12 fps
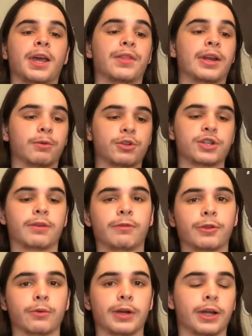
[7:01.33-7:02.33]
And then I would
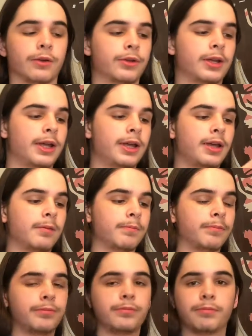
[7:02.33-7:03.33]
shuffle it around,
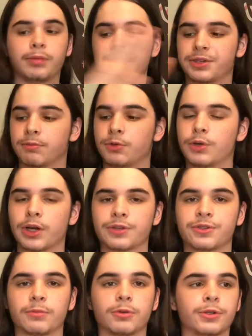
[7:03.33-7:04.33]
play some new
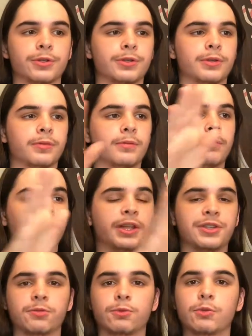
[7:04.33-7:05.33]
customers,
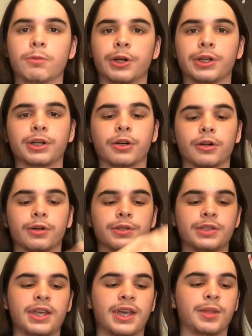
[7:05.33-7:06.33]
play some new market
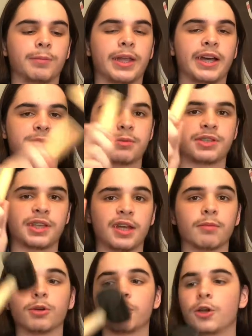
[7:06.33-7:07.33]
cards, and the blacksmith's
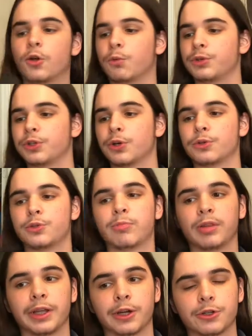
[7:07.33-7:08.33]
hammer would go to
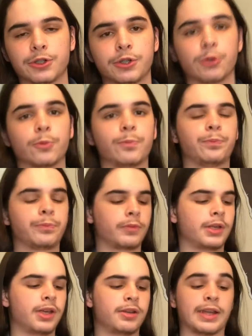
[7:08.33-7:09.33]
player 2.
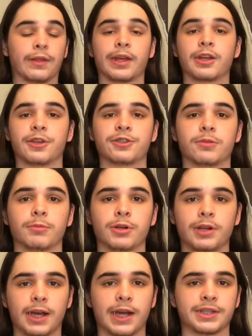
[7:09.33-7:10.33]
Now that
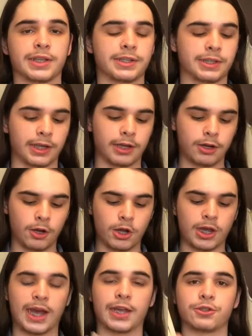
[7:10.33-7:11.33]
customer, as I said,
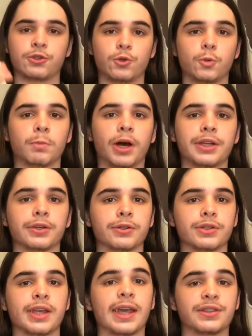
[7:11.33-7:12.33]
has 2
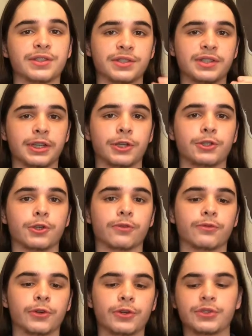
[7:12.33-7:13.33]
miners. And since they get to go
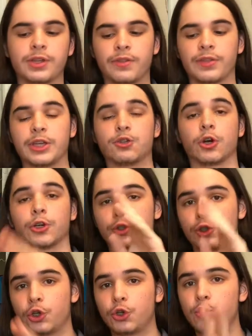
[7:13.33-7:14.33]
first, they draw
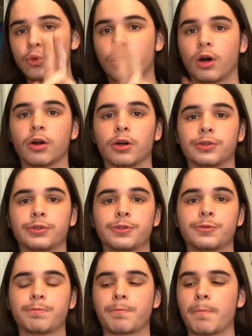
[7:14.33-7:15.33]
2 cards.